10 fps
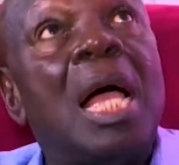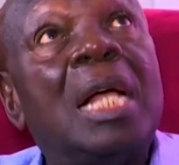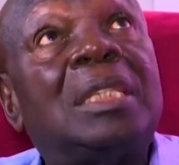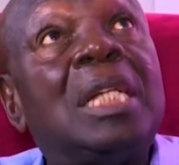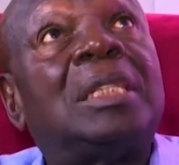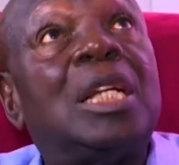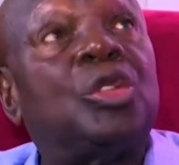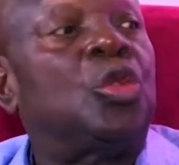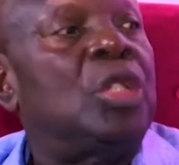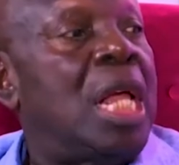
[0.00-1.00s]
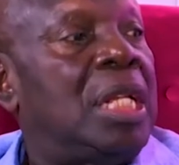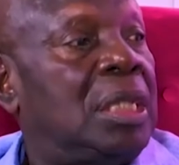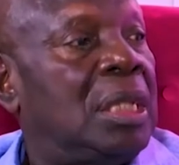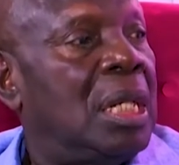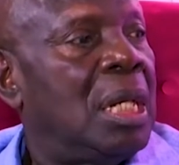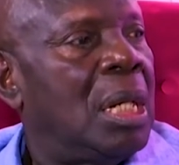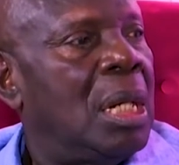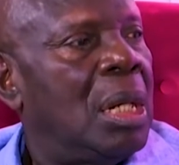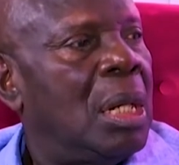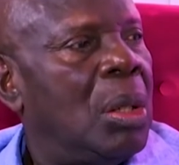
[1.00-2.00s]
uh, SHS students
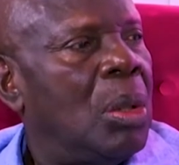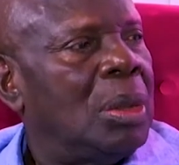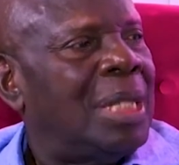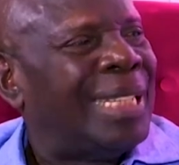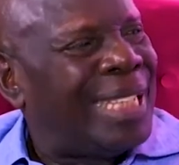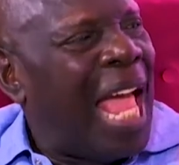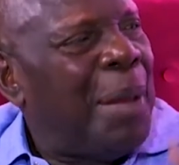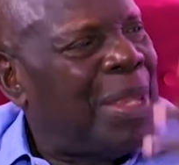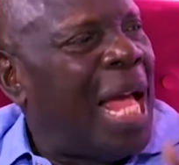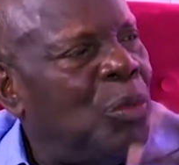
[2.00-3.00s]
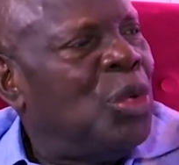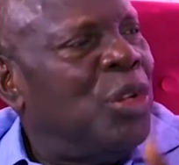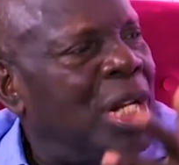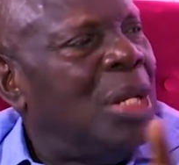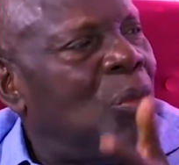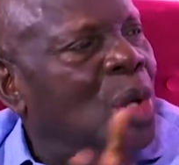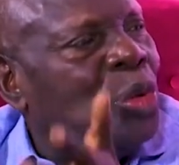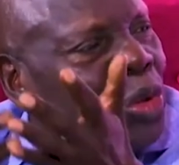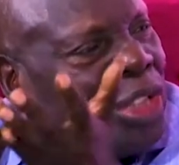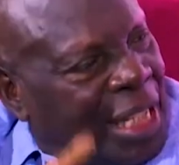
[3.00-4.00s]
the type that we really want
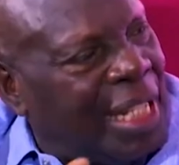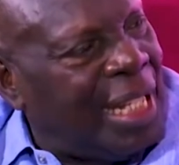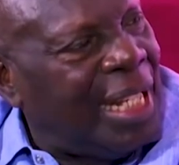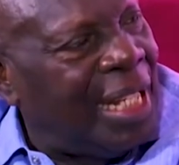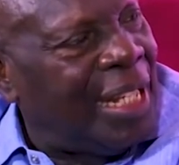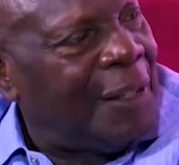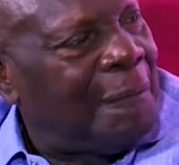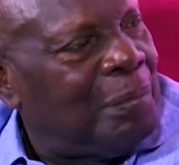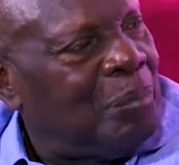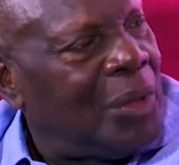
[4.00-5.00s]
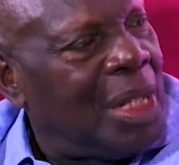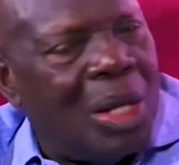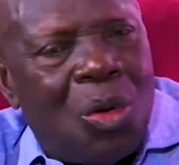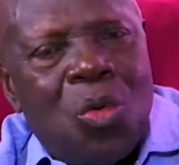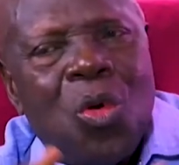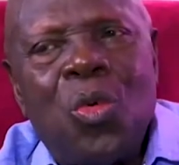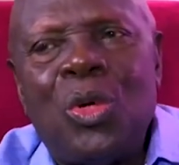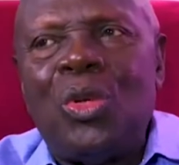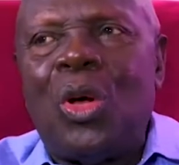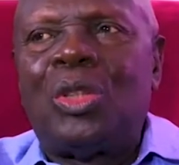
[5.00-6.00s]
to see, who will
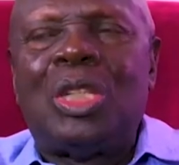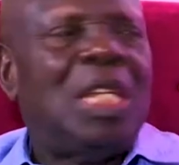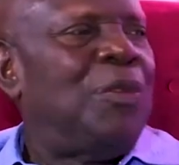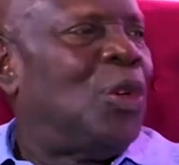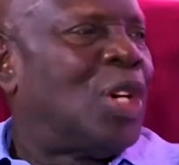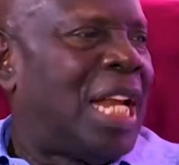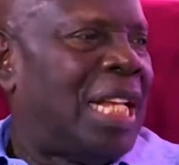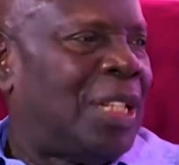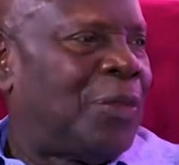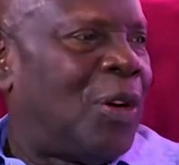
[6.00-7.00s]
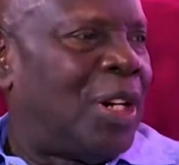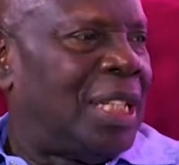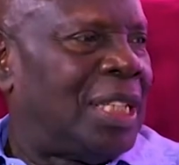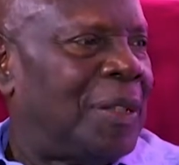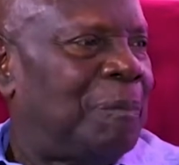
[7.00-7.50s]
not give you credit for it?